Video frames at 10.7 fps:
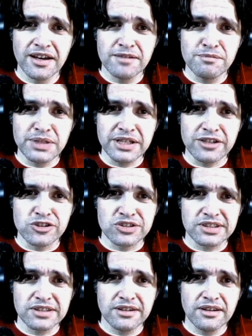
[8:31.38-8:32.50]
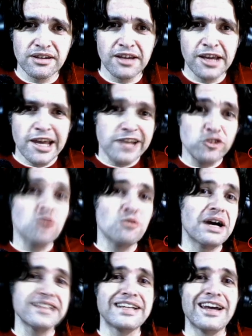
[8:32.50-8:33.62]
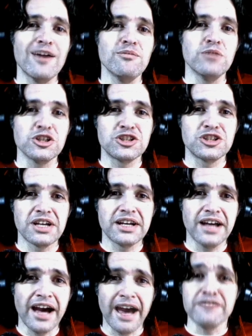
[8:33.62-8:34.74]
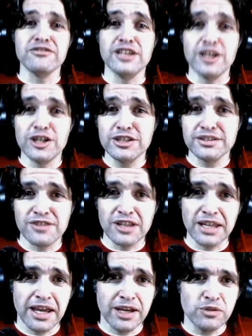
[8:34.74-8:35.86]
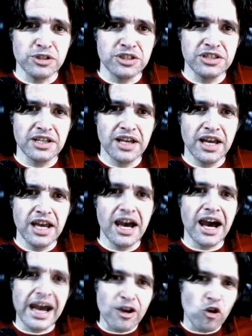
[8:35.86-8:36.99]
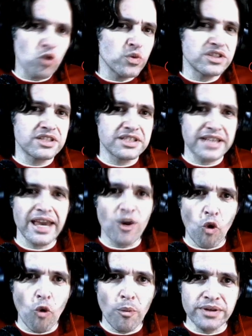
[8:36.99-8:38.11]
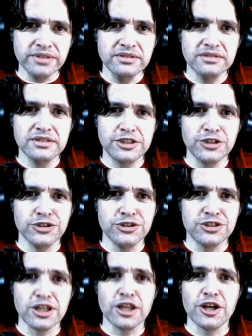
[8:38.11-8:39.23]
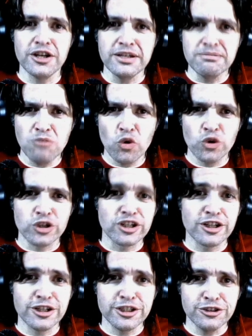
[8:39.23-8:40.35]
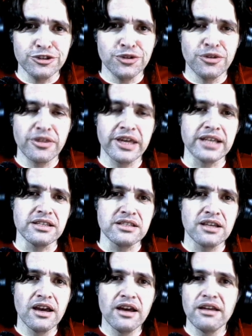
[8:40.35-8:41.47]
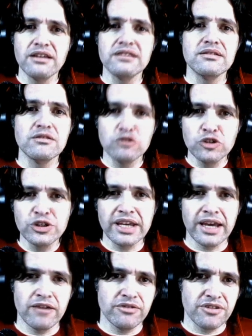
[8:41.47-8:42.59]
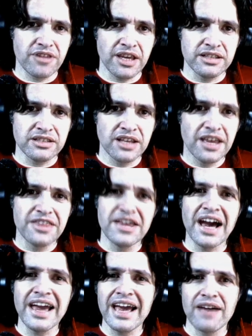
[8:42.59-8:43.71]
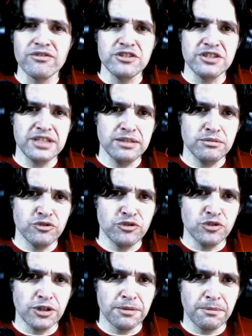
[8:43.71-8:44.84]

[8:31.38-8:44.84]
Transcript: Because no matter how much I've learned of the language, I always stay open to learning more, learning new things, looking out for things that I haven't seen before.